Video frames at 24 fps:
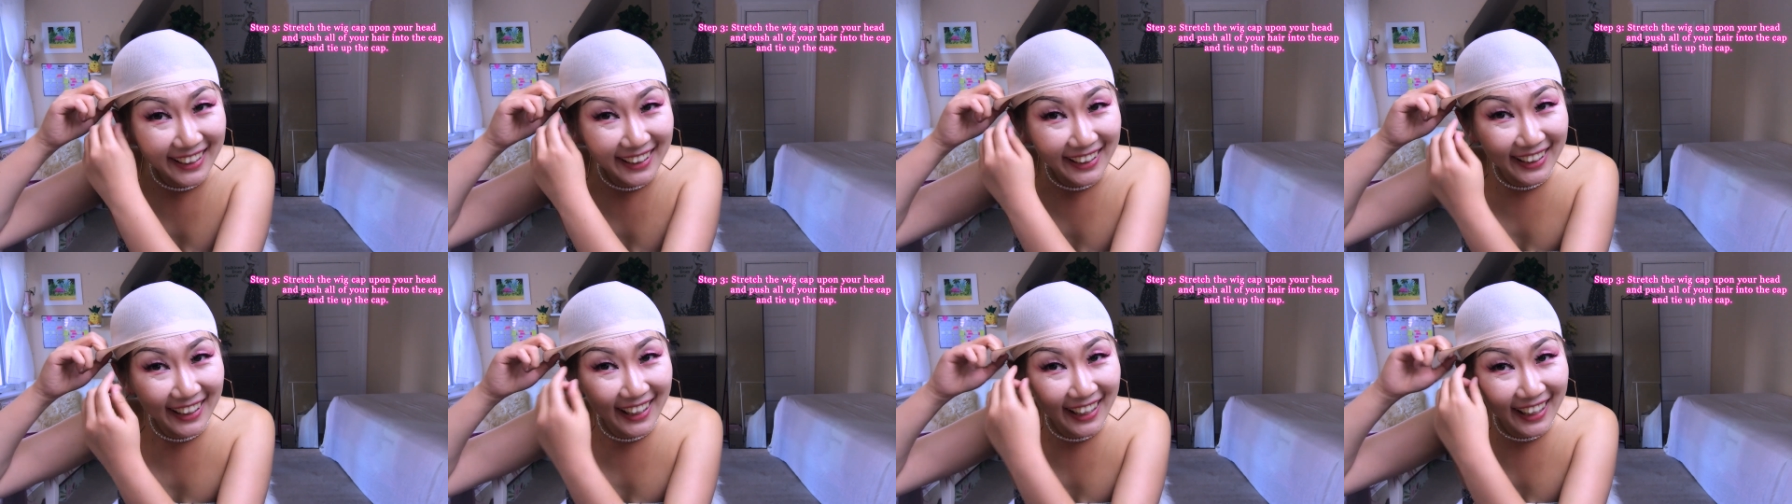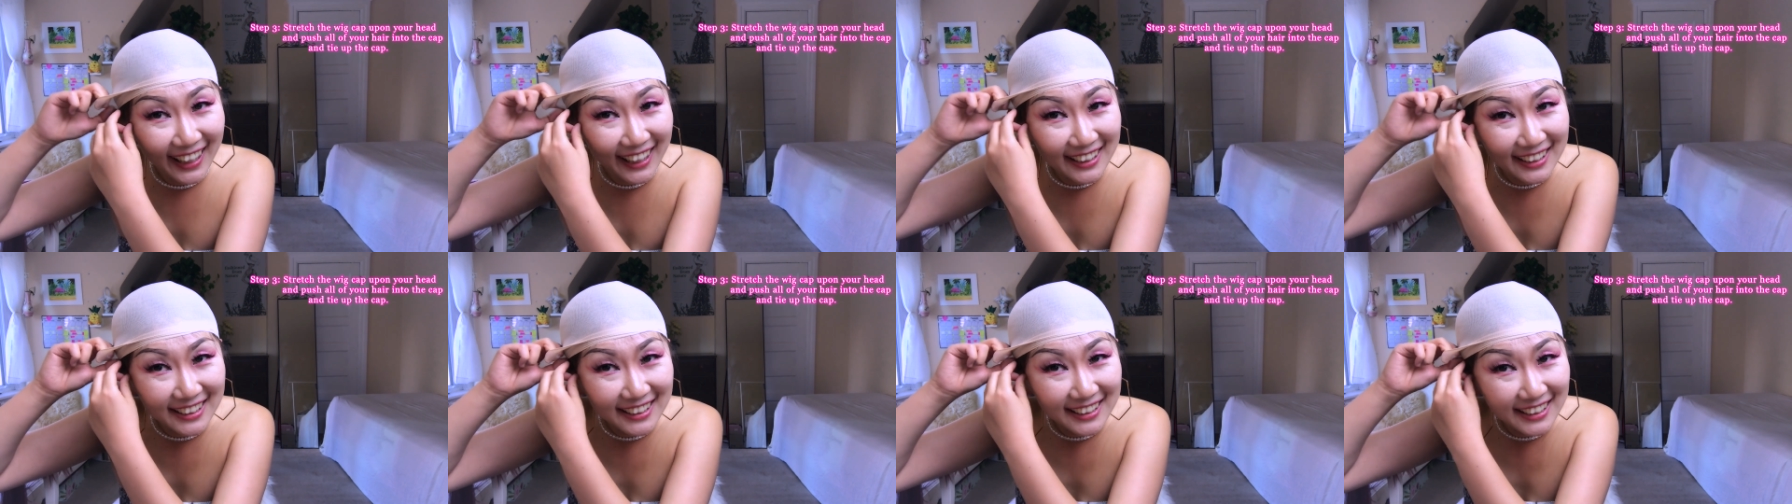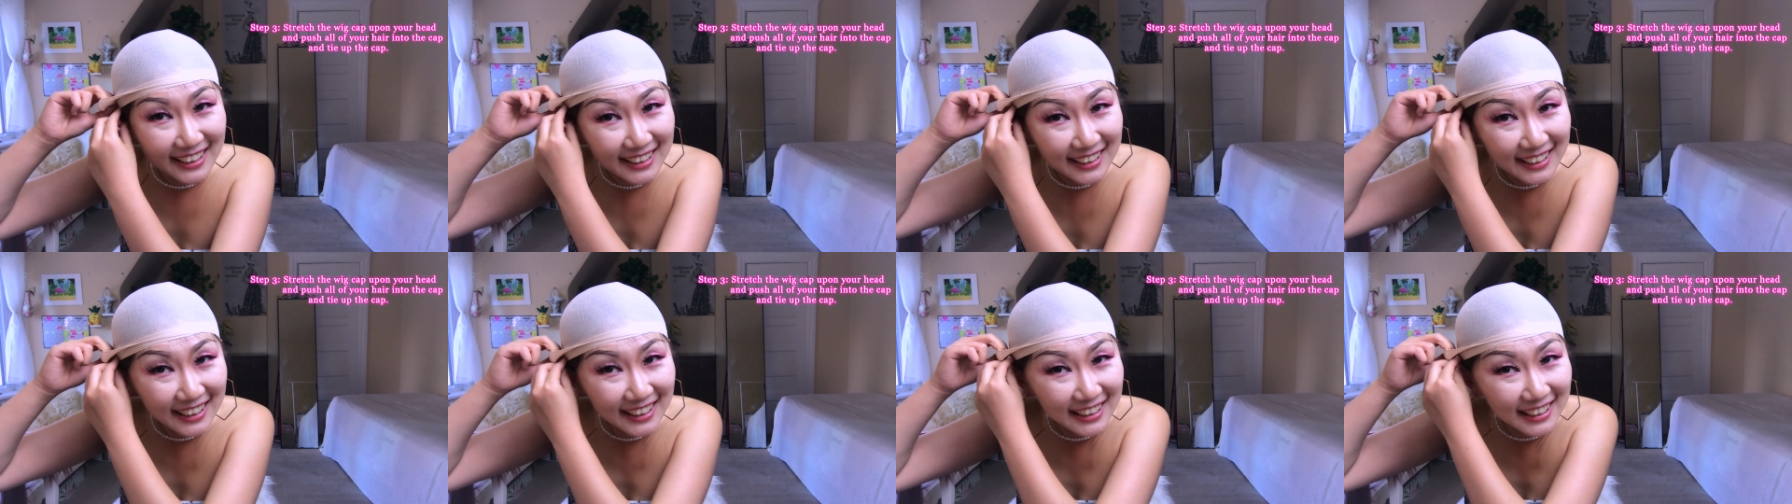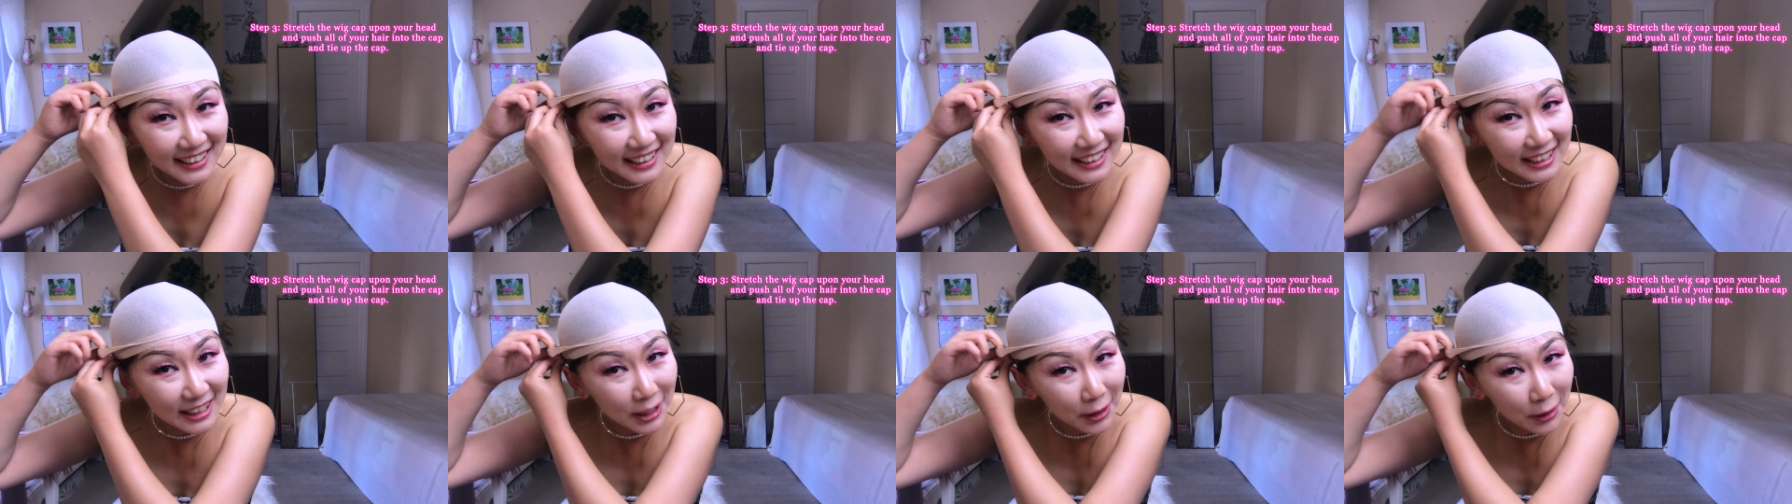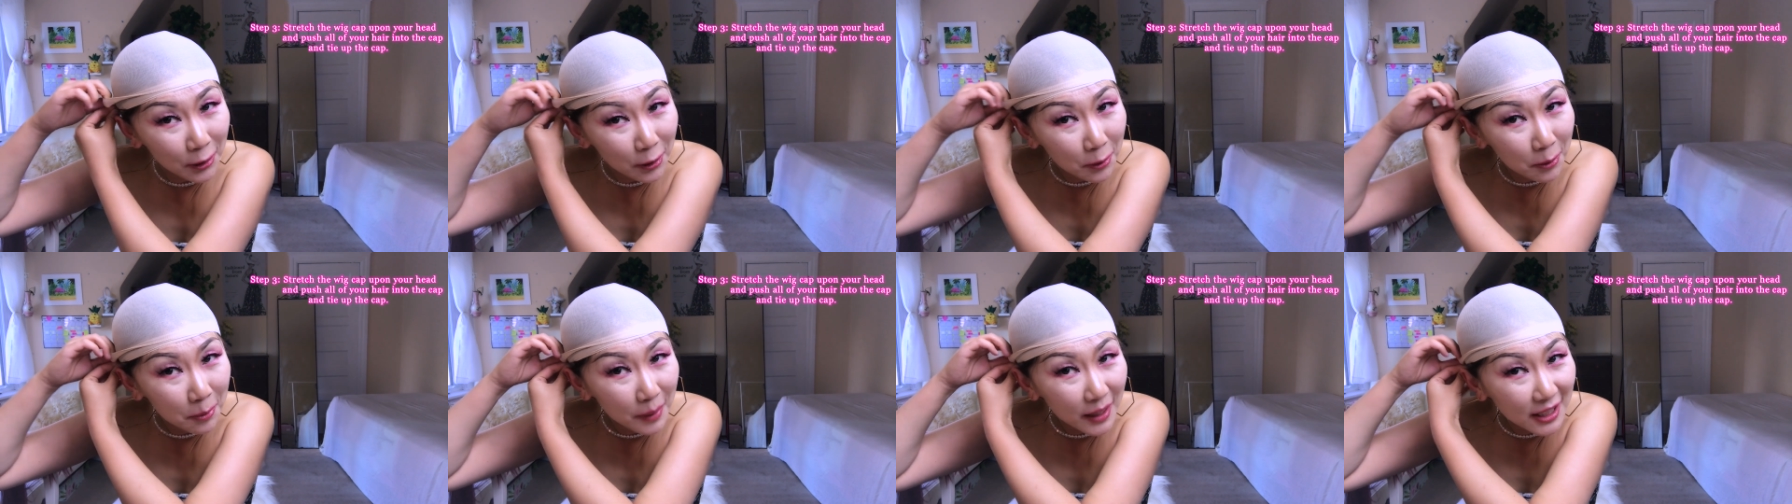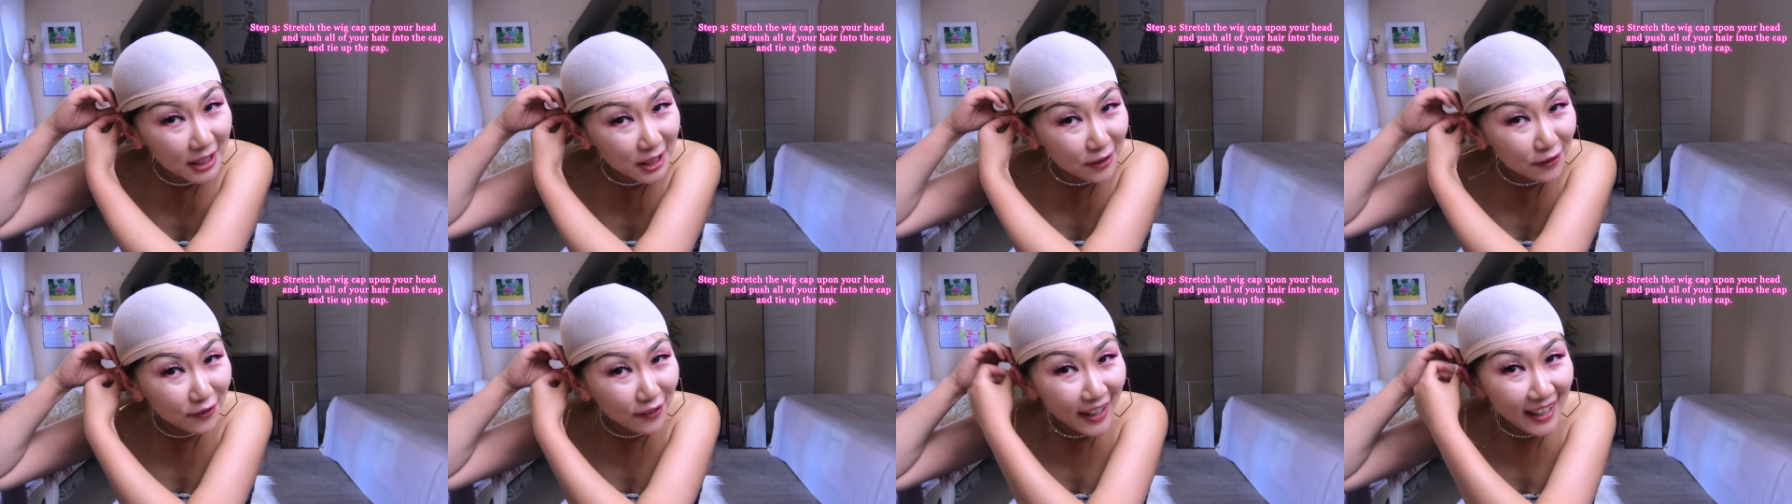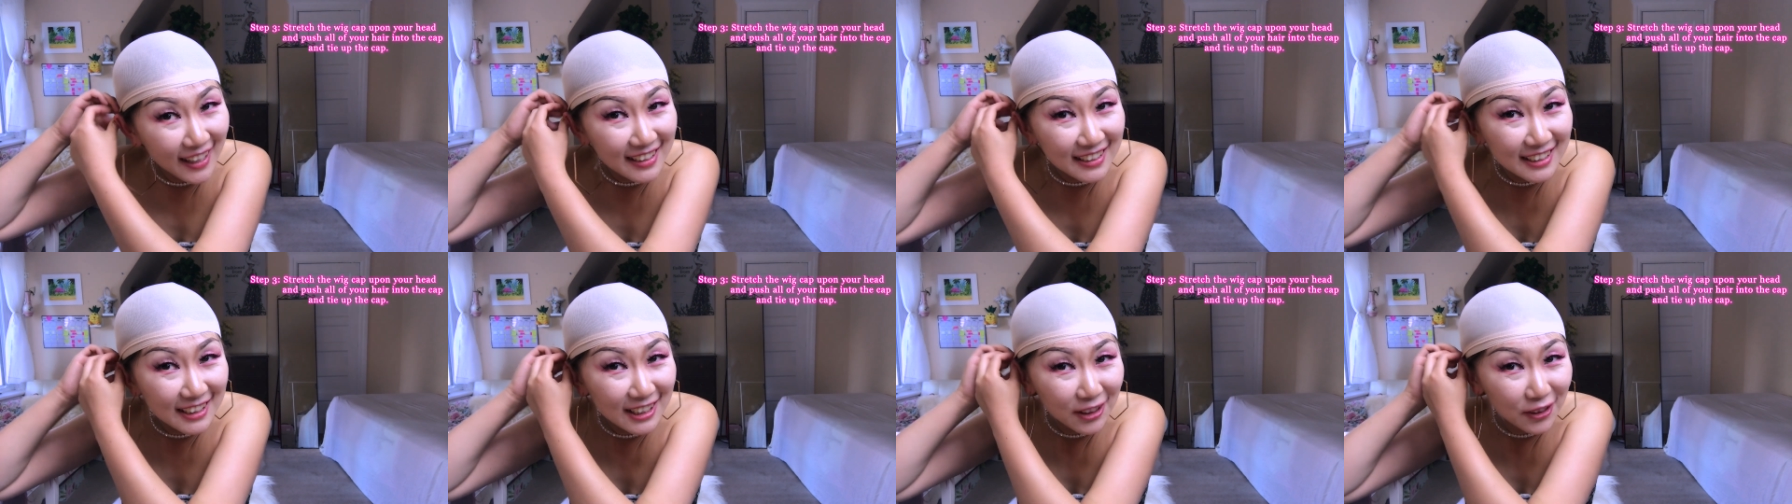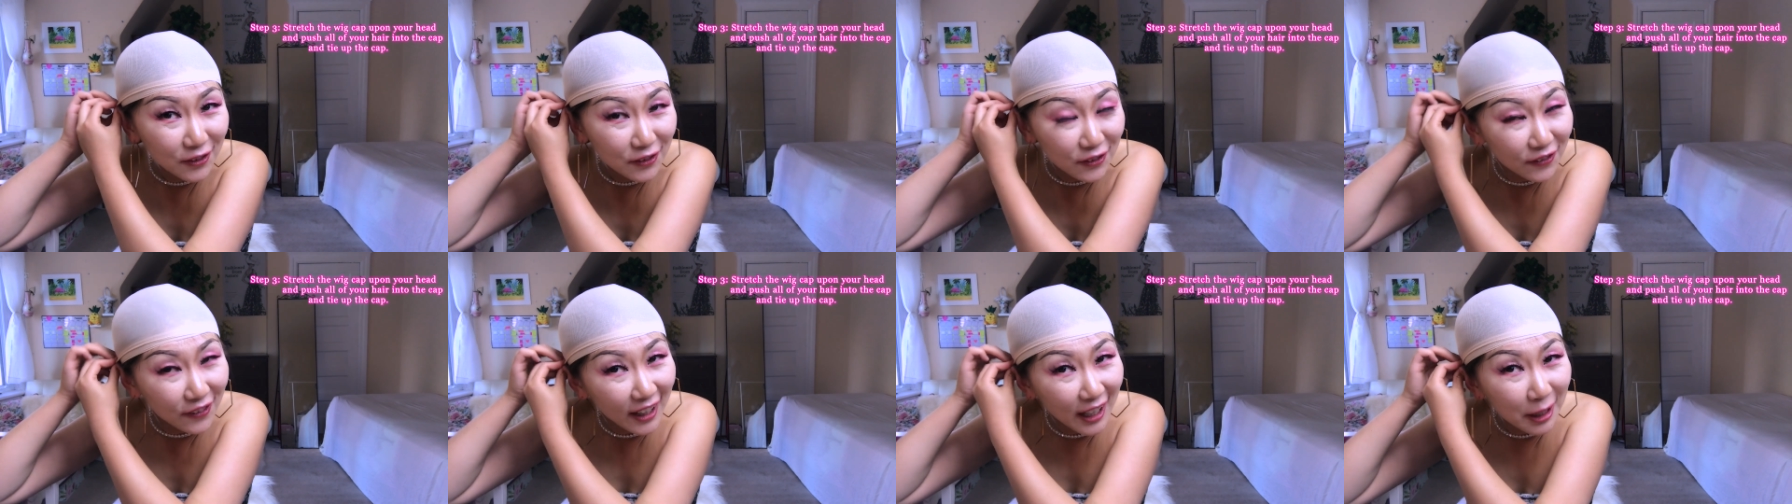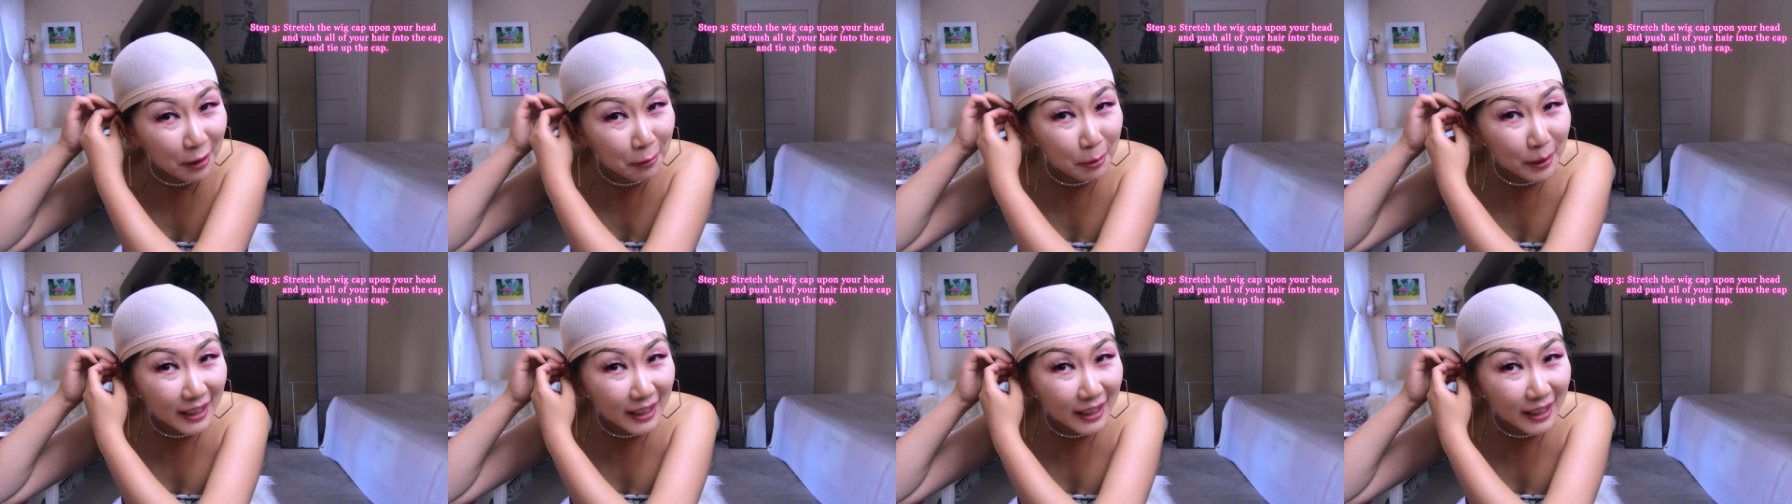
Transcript: gosh, this is so much fun so far,